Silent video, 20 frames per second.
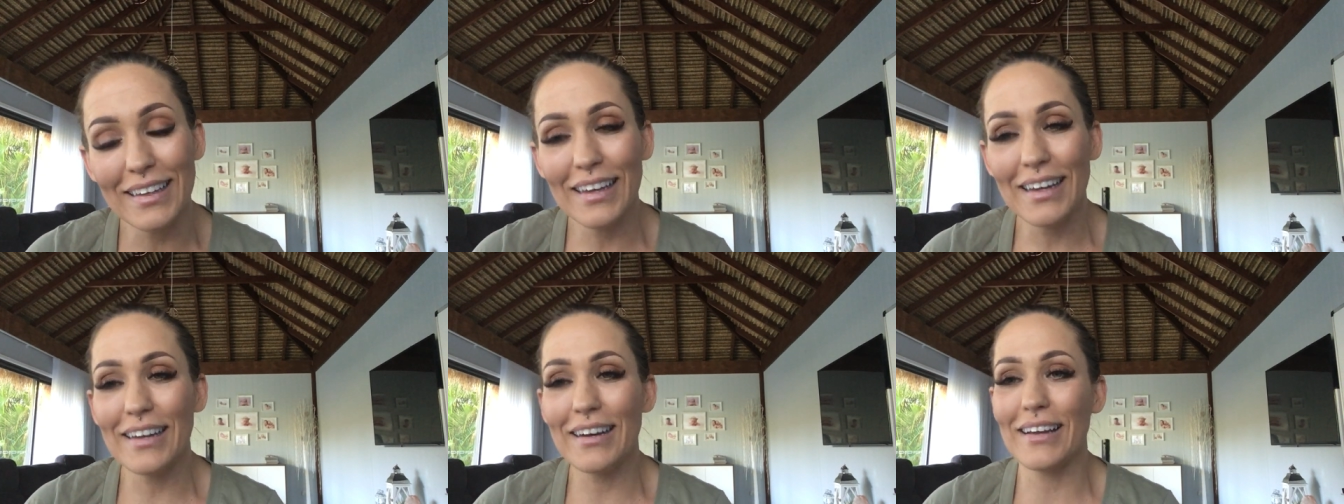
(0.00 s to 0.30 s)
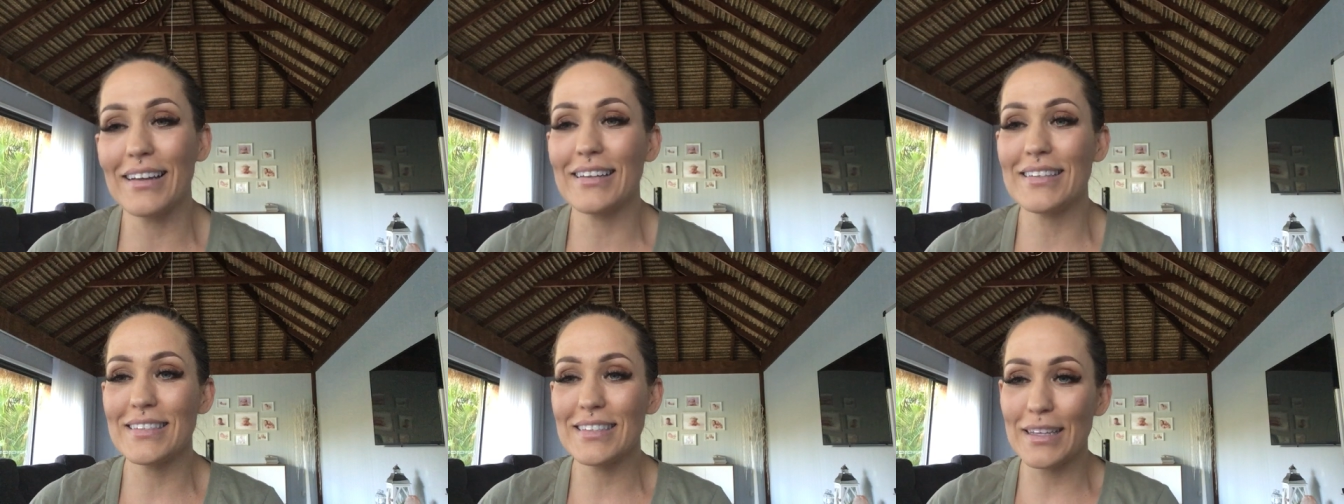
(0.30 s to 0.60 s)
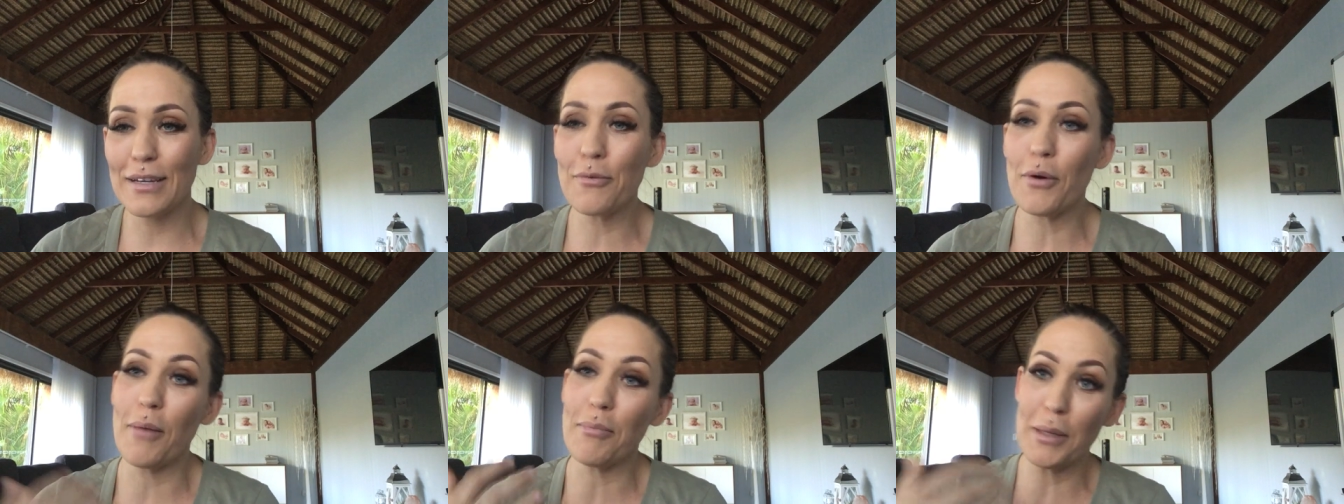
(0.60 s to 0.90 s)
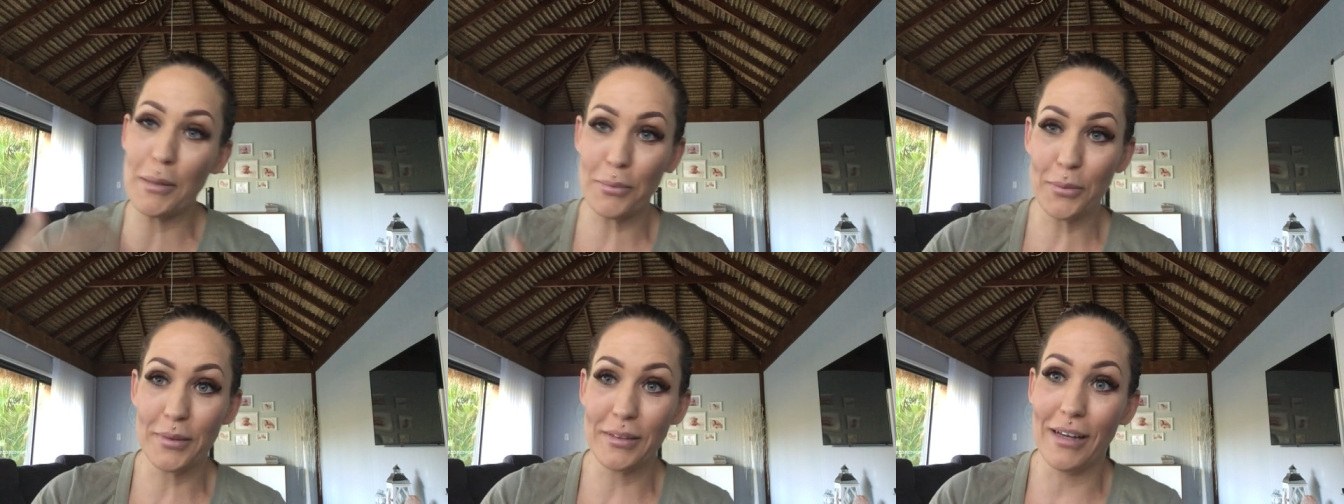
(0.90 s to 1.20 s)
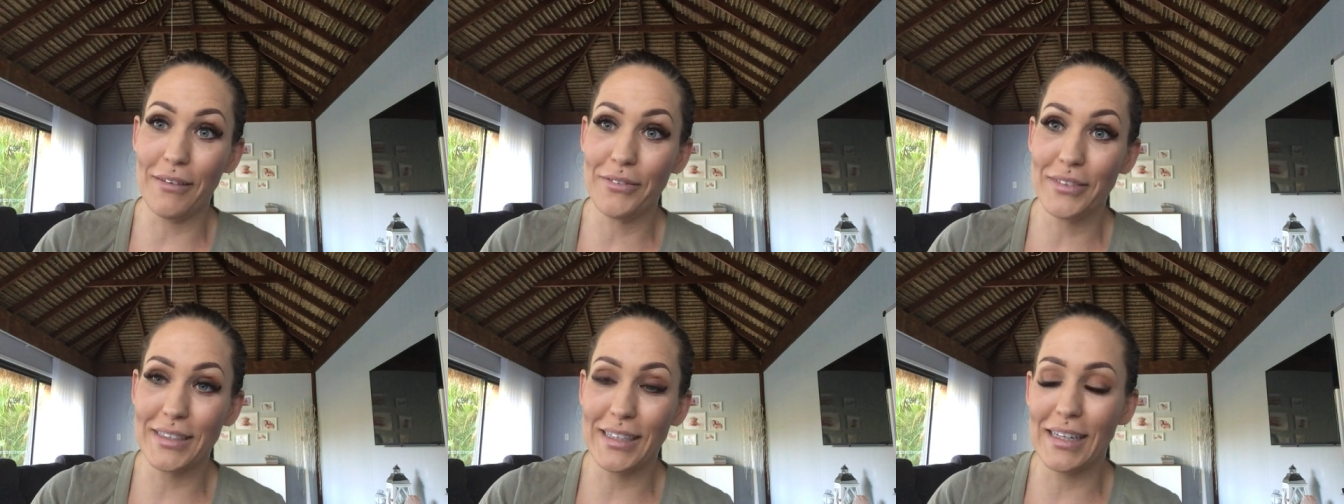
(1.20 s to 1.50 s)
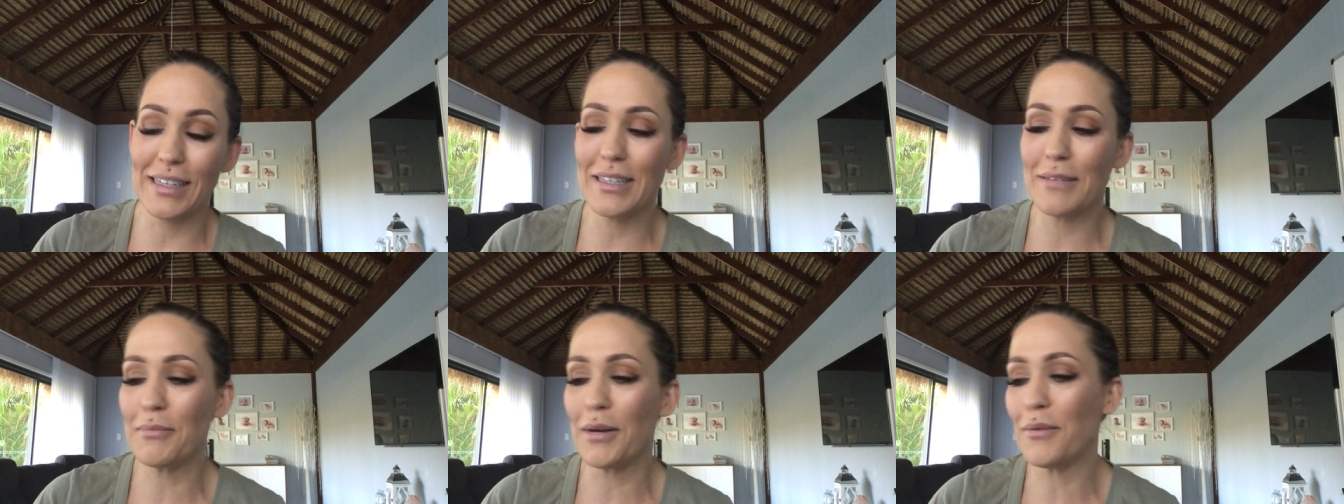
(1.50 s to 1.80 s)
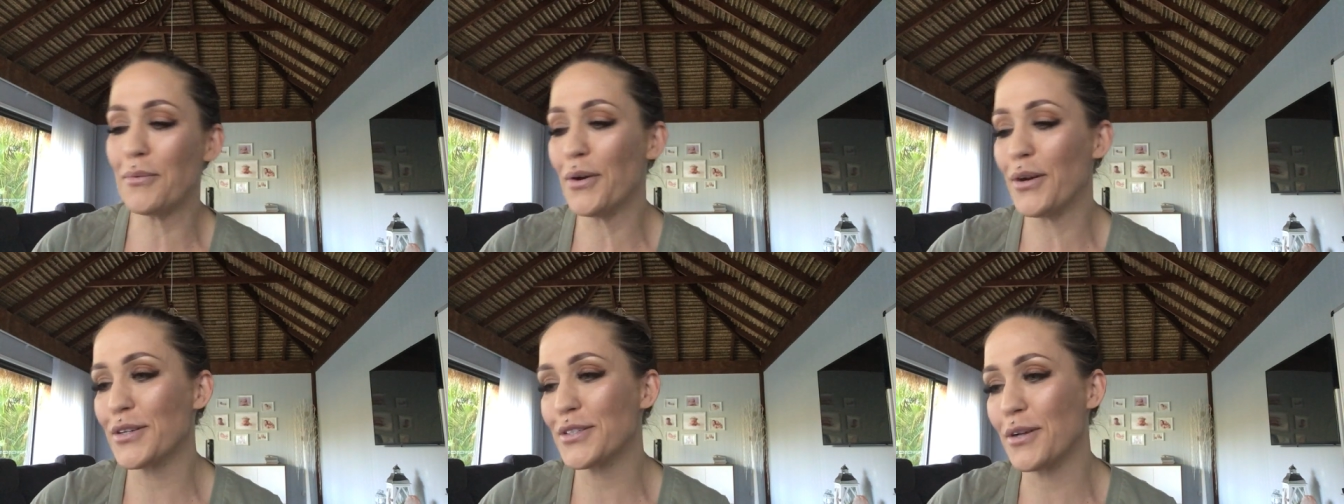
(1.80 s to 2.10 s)
and I can see why people love attending my
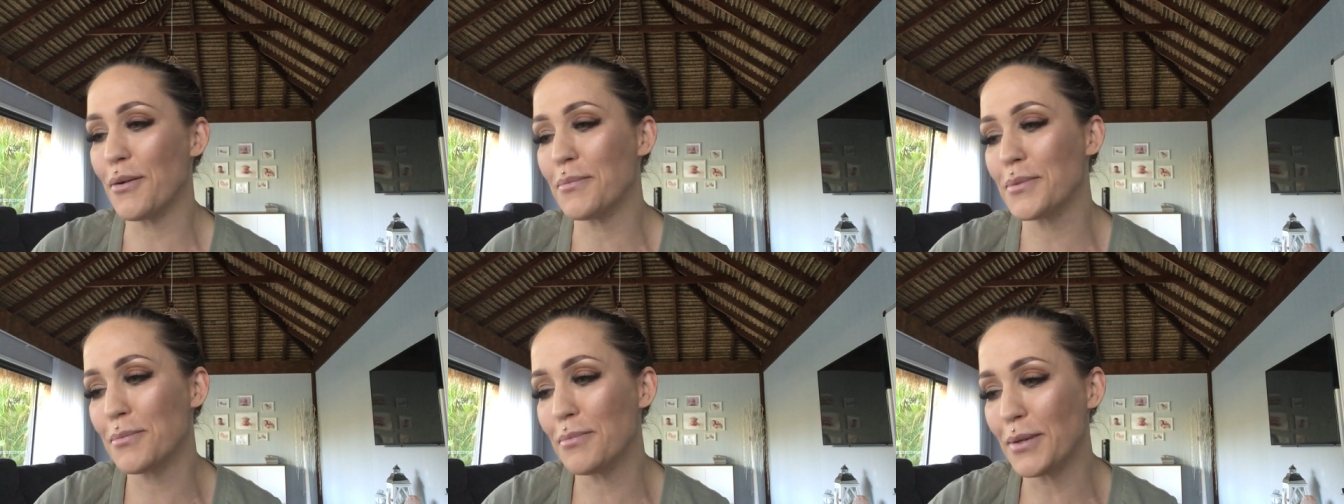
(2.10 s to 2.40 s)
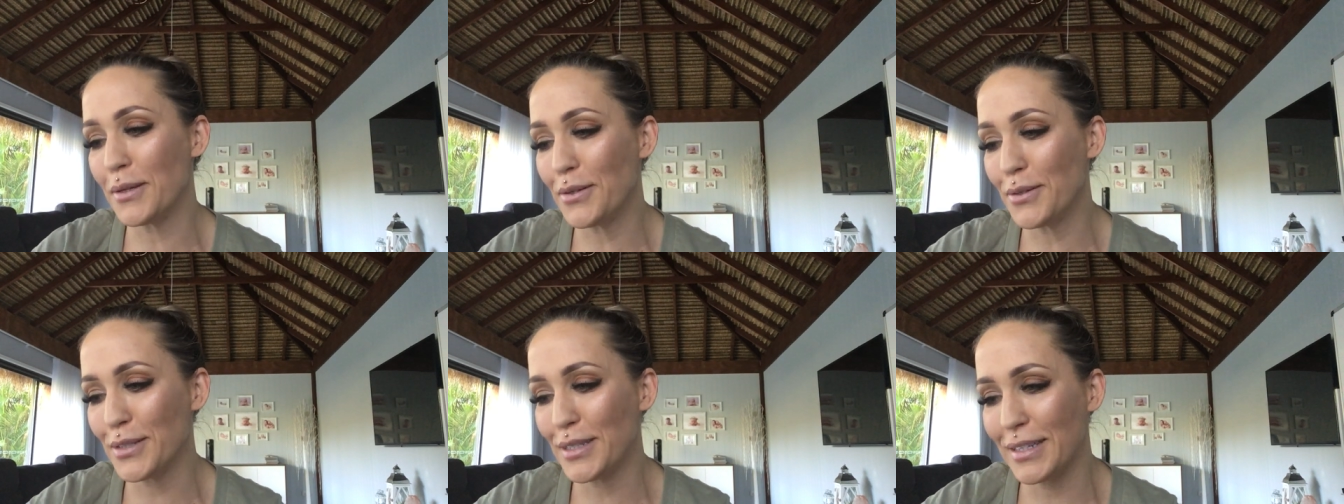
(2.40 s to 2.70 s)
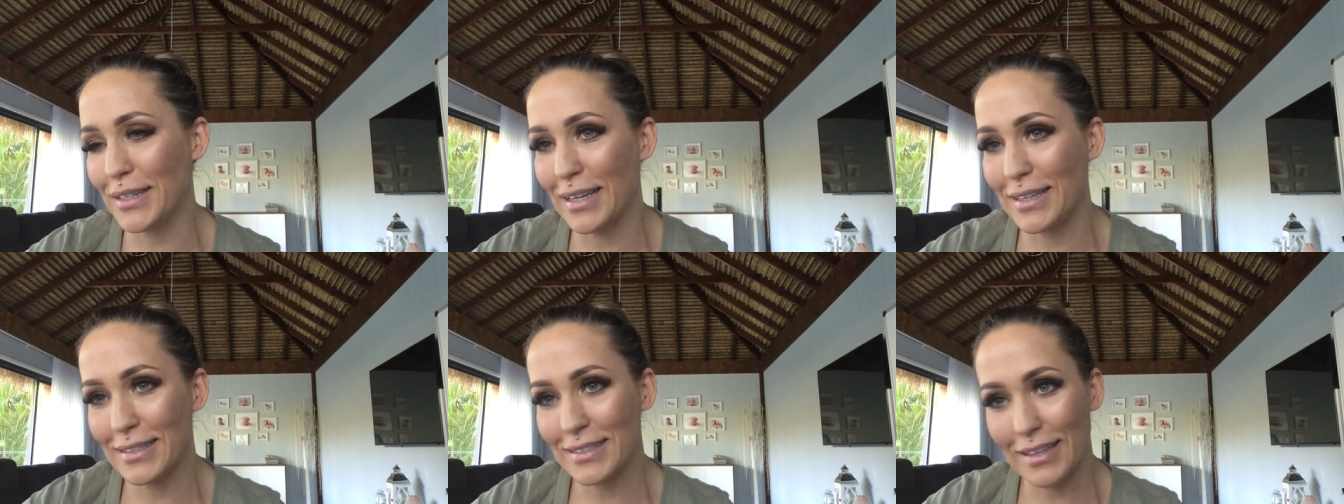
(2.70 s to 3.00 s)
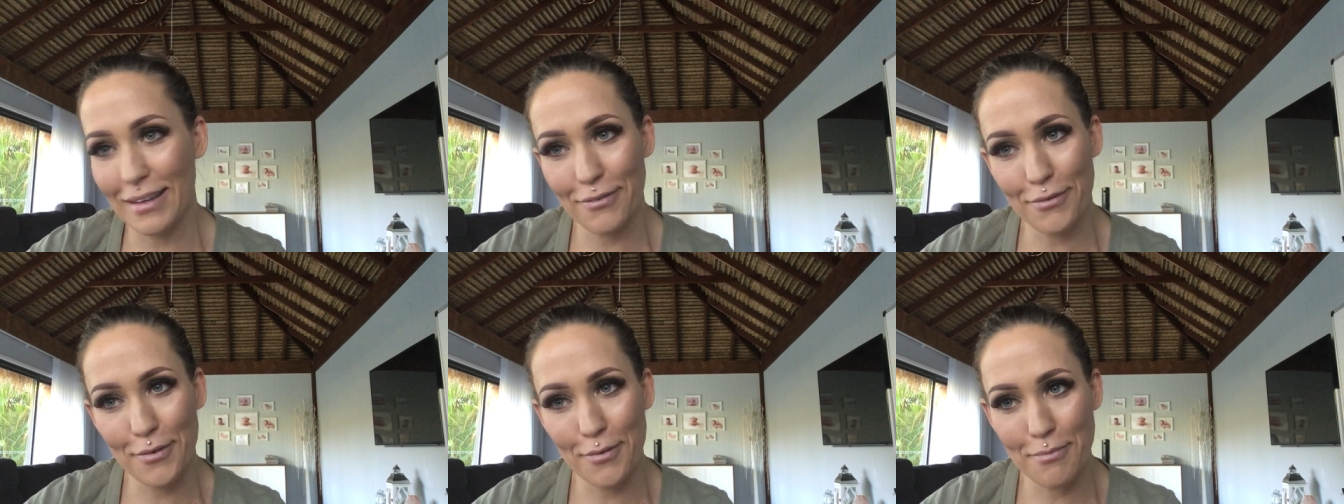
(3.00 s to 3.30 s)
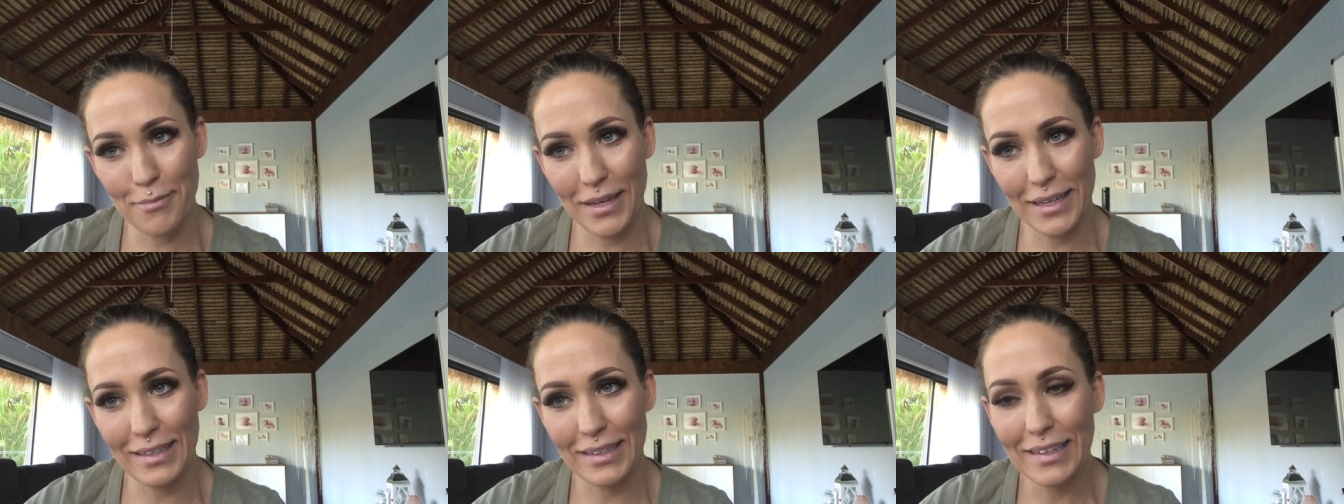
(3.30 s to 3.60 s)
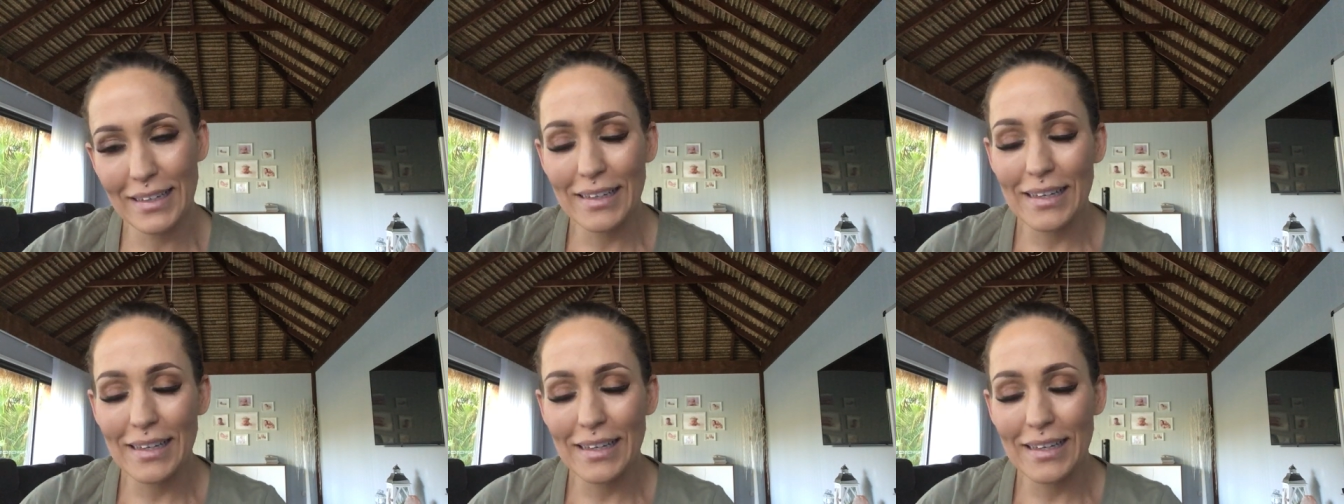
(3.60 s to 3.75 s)
workshops, because she gets that from me.